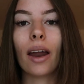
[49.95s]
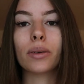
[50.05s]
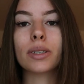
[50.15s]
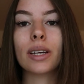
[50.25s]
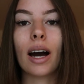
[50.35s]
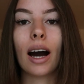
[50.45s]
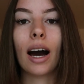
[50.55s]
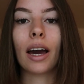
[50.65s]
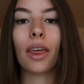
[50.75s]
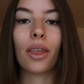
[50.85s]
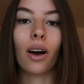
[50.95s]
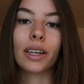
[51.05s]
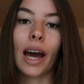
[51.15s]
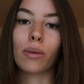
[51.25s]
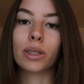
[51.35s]
and I
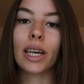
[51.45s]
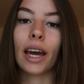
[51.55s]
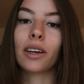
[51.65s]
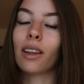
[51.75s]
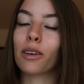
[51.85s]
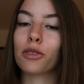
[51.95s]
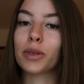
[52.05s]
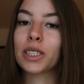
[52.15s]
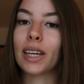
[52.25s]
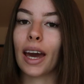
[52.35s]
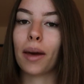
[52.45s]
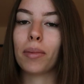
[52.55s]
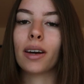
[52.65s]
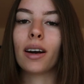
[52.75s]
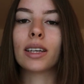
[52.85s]
thought I would take you along with me today
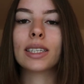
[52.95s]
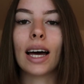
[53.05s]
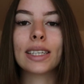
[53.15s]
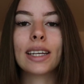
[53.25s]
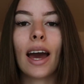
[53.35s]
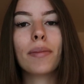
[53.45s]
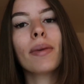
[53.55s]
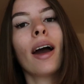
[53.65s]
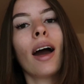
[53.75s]
because last time